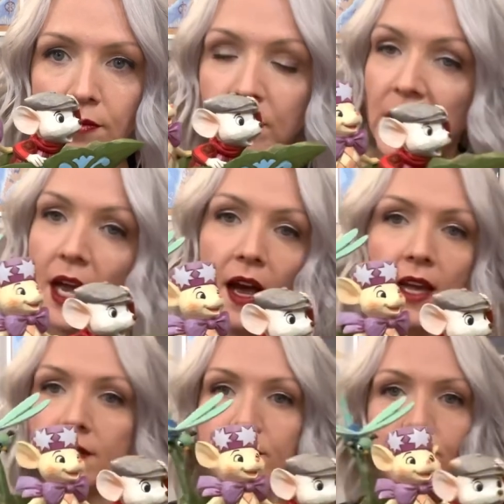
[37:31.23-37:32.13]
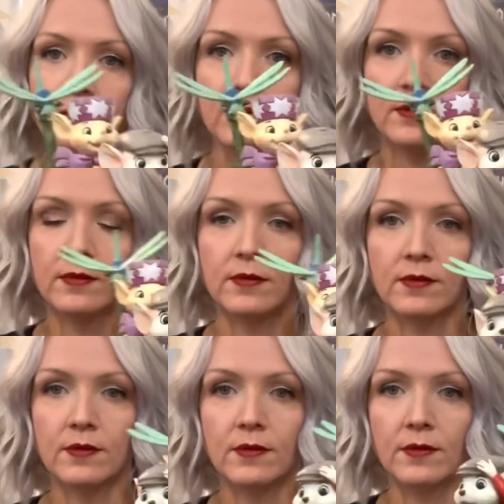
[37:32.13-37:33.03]
But yeah, I
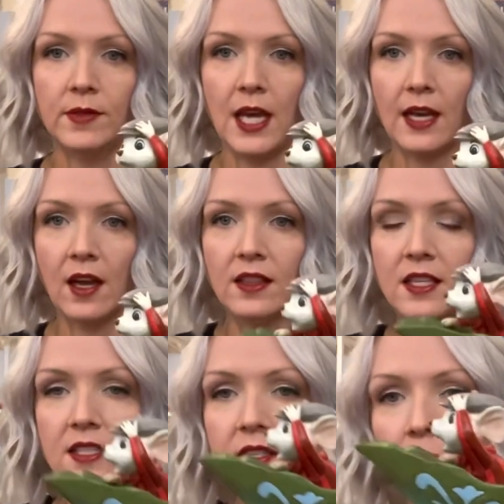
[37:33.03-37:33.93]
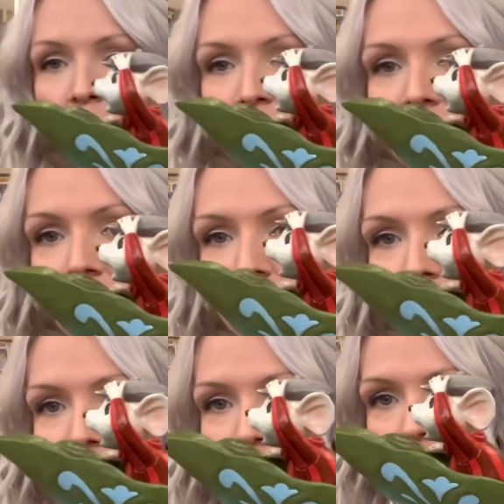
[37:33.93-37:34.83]
got this on the pre-love
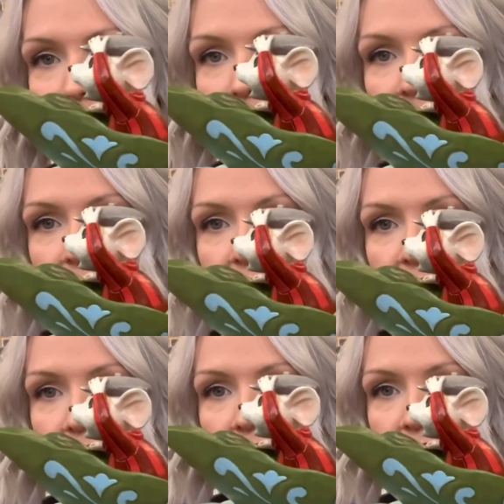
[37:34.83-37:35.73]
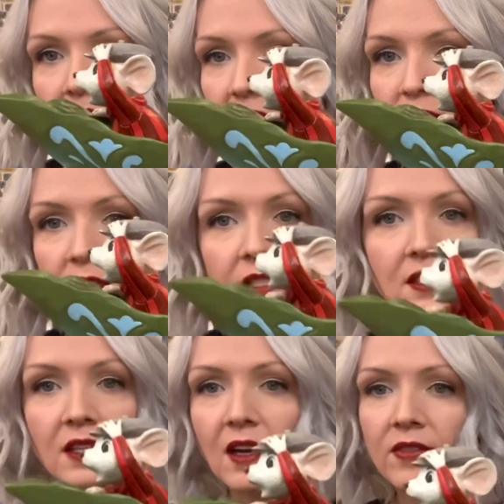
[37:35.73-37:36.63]
market. I just
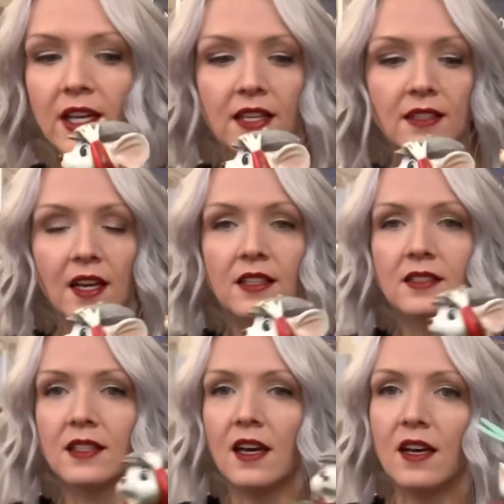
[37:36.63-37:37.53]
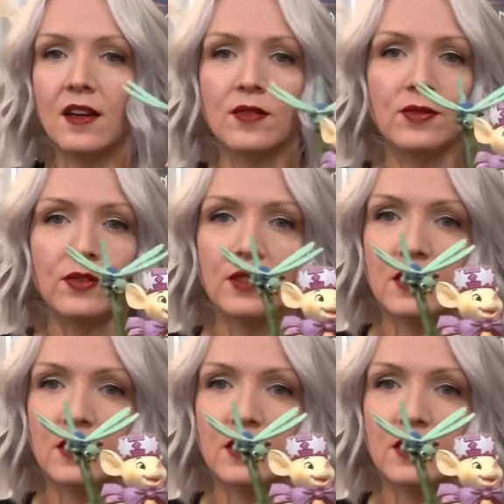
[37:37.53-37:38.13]
love it. I love